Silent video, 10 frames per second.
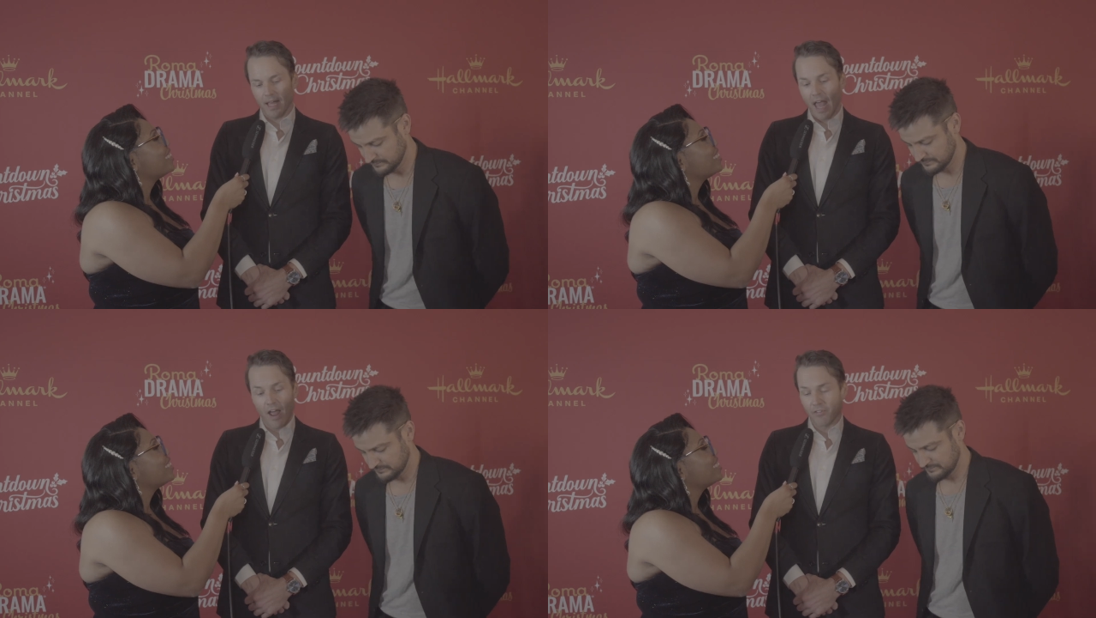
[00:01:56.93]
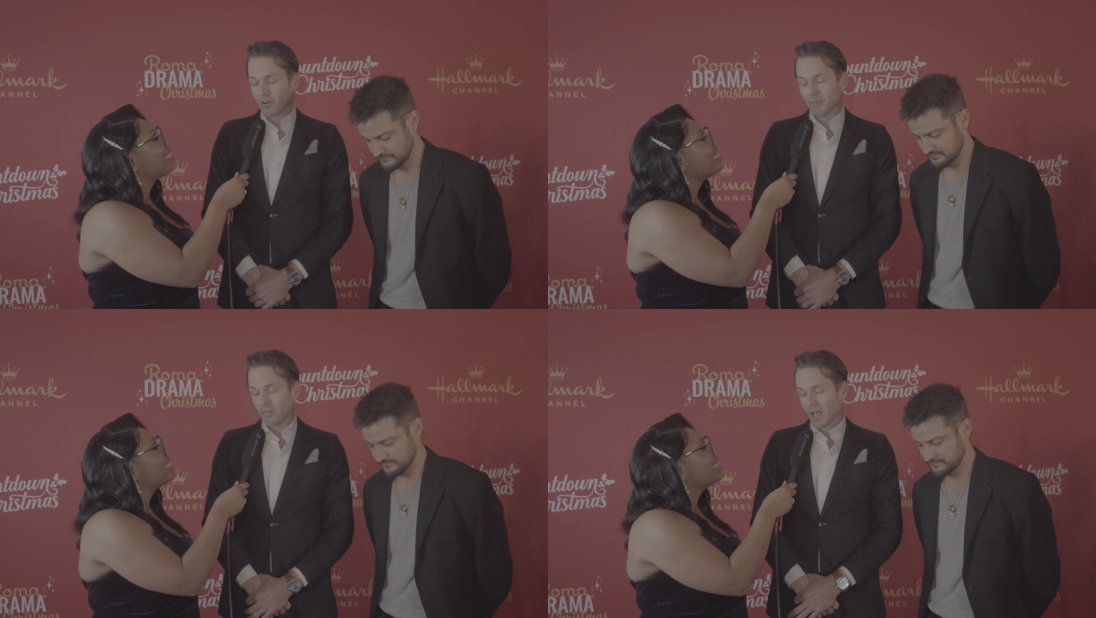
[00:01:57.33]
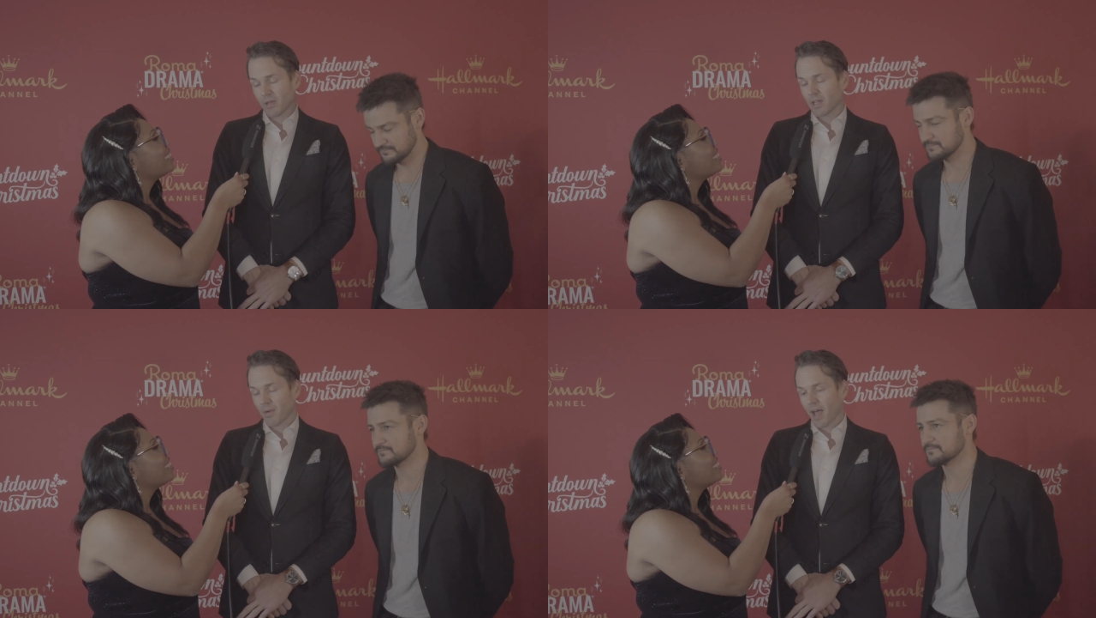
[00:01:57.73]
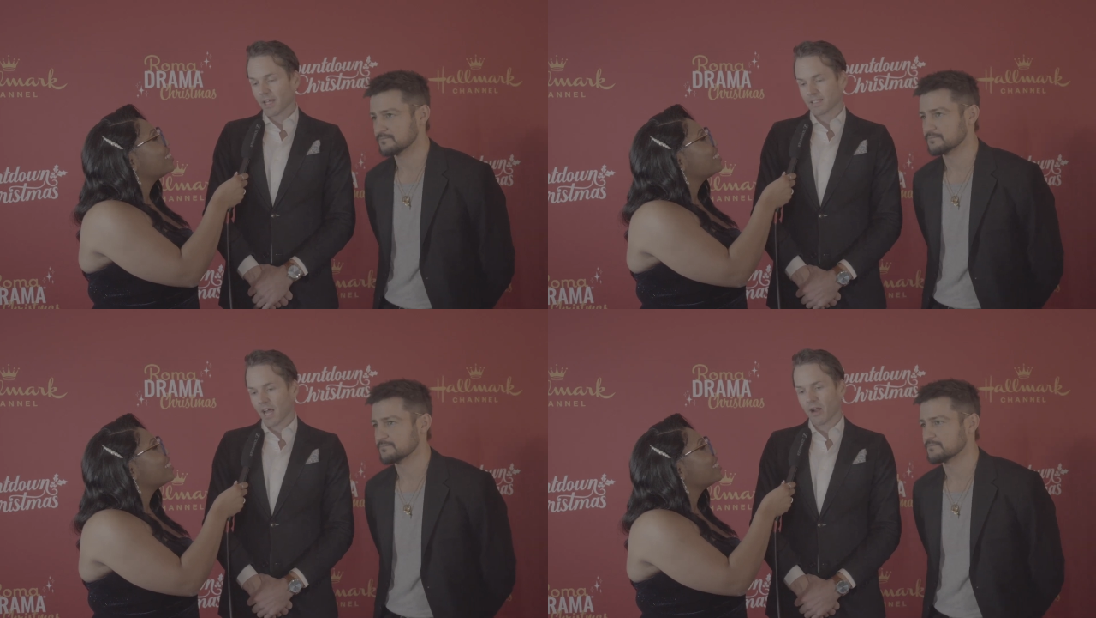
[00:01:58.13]
Speaker 1: ever, maybe in my
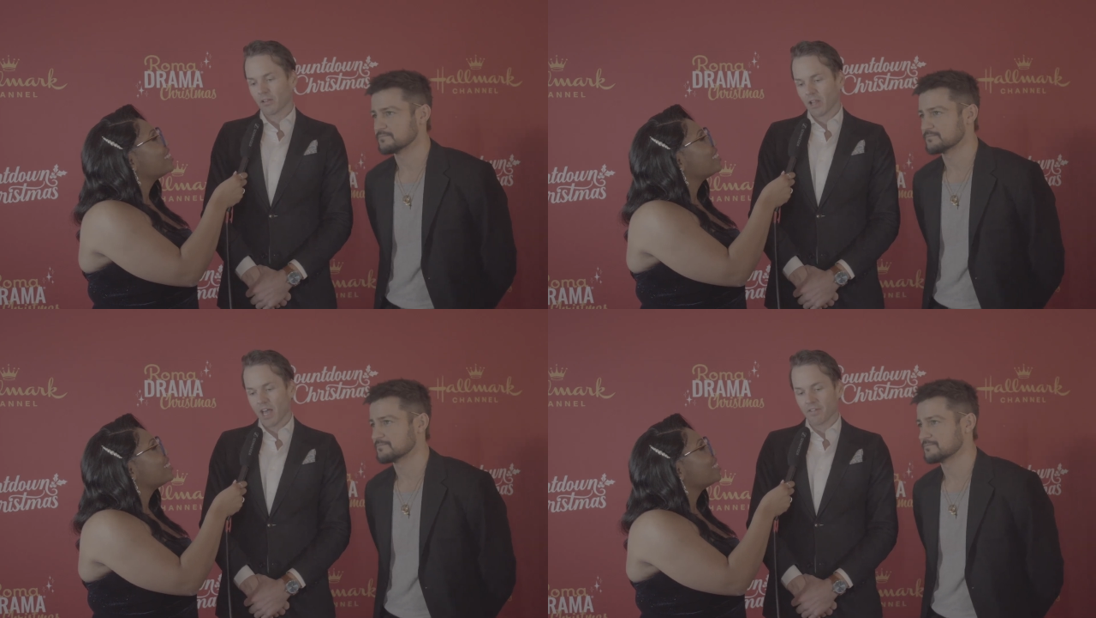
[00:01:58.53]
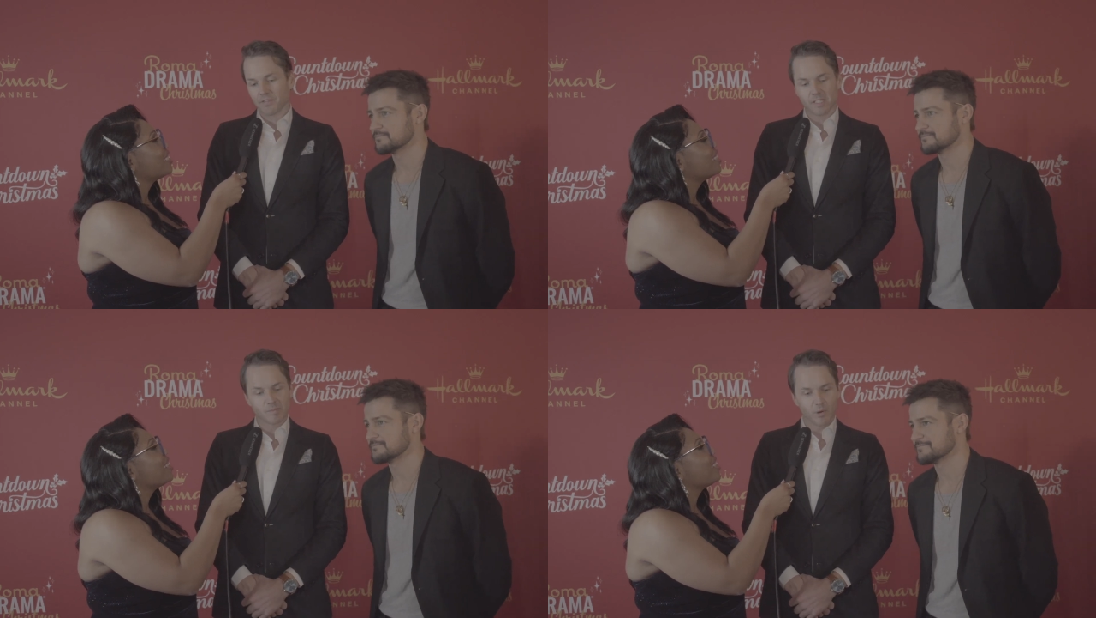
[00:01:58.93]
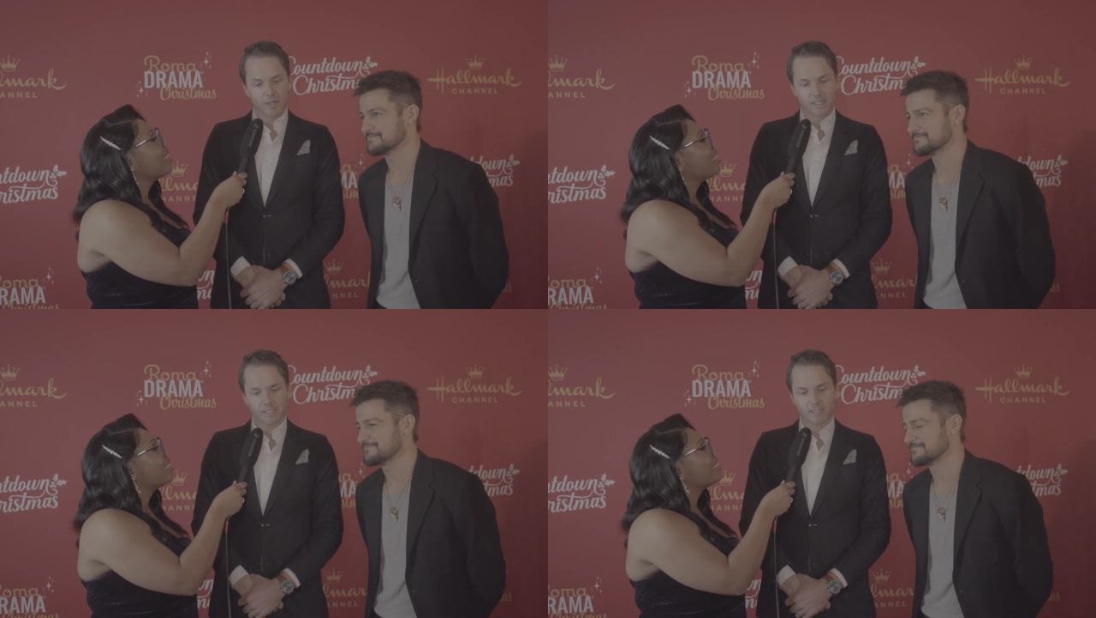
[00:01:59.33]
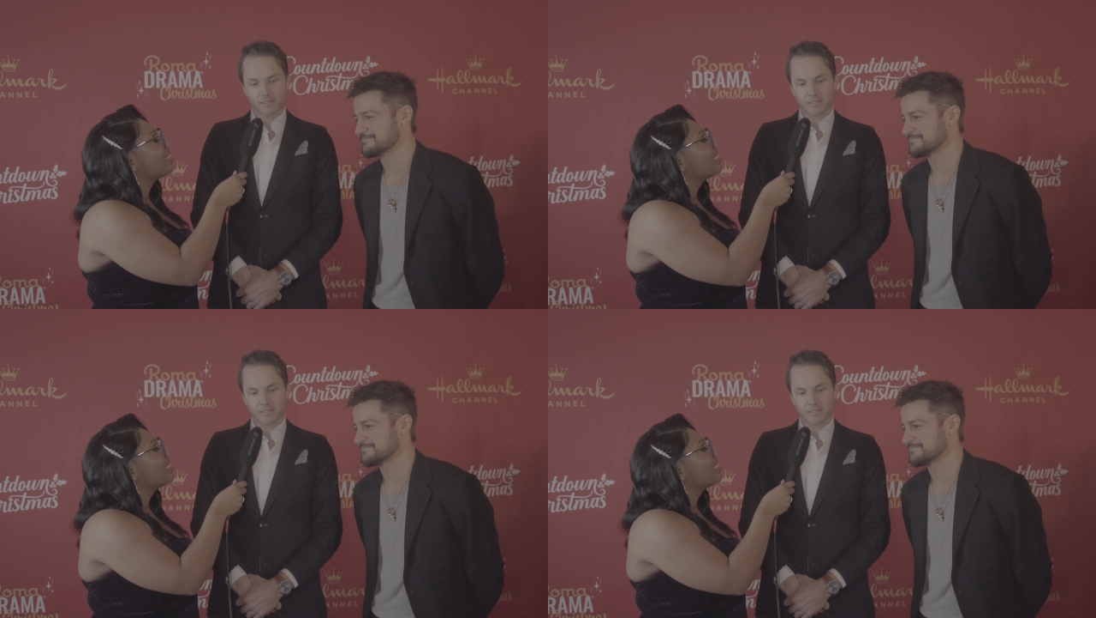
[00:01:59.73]
entire life. These boys